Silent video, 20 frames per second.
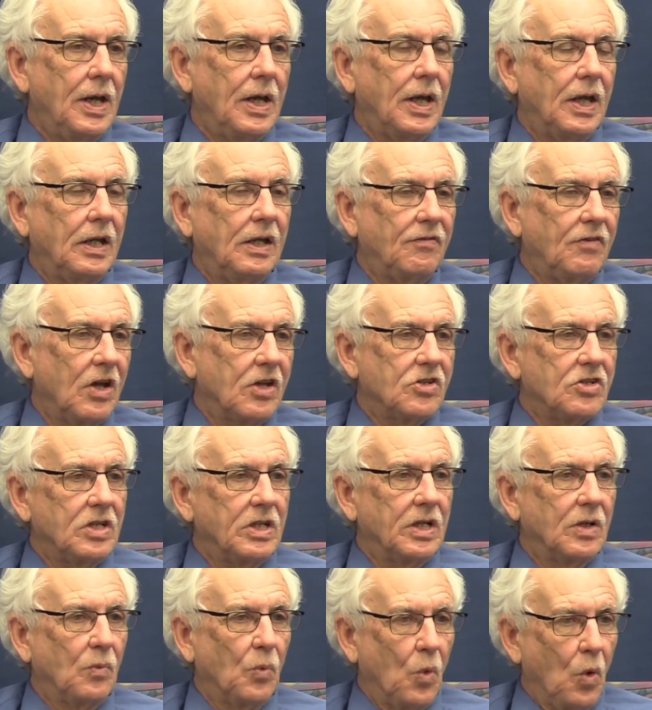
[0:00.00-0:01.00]
and
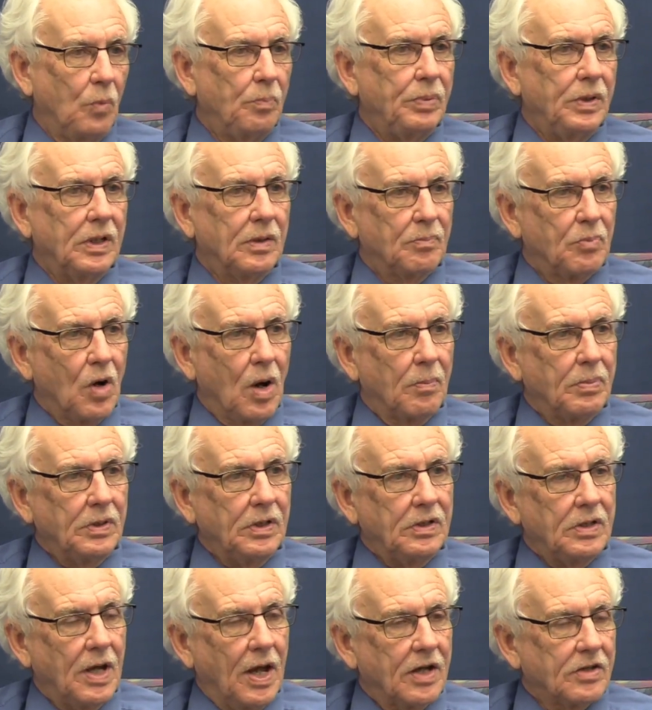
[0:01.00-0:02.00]
eventually it won't be in property
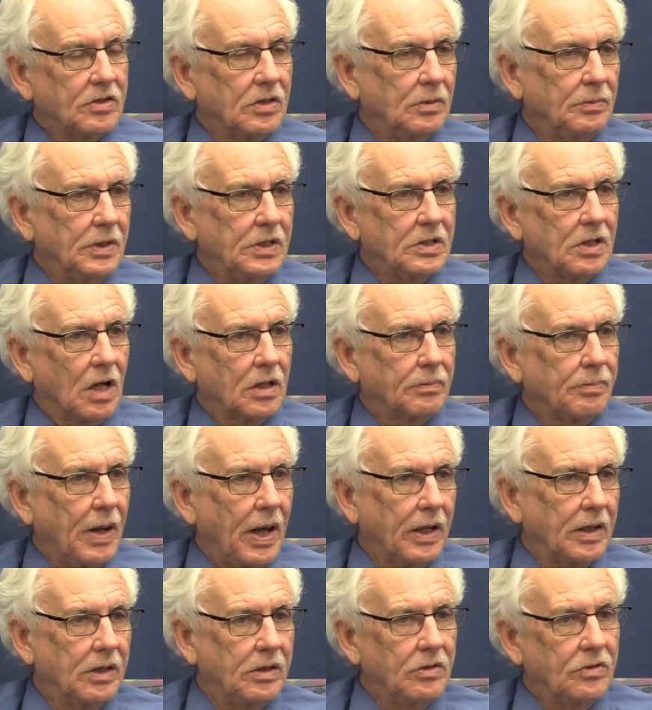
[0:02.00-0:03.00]
tax, it'll be tucked
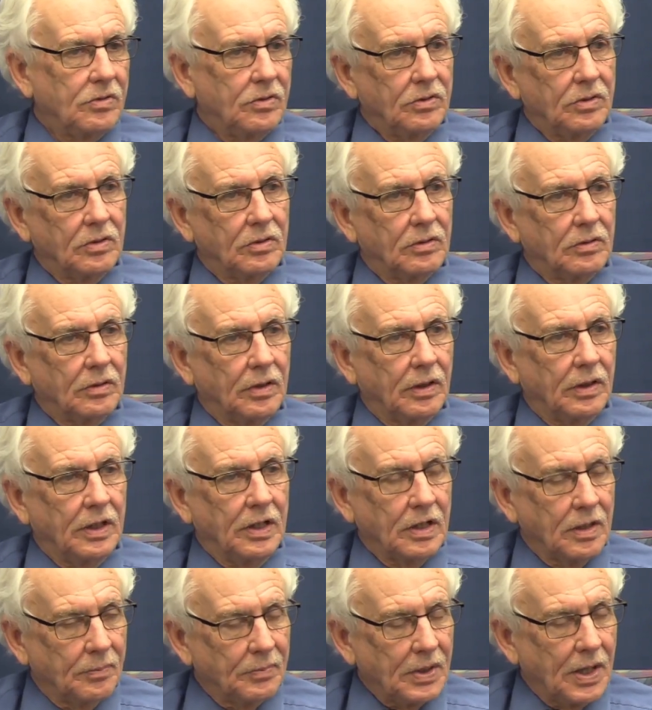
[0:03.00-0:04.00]
back into your
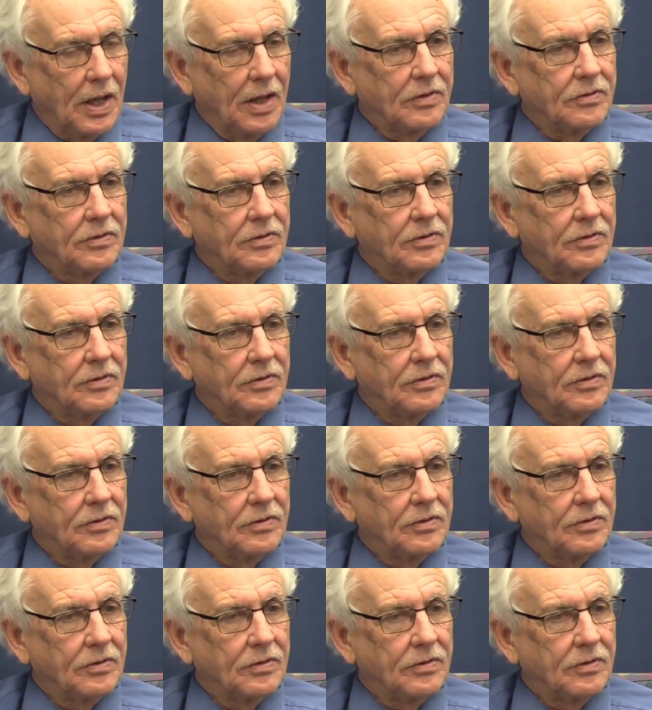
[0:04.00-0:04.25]
income tax.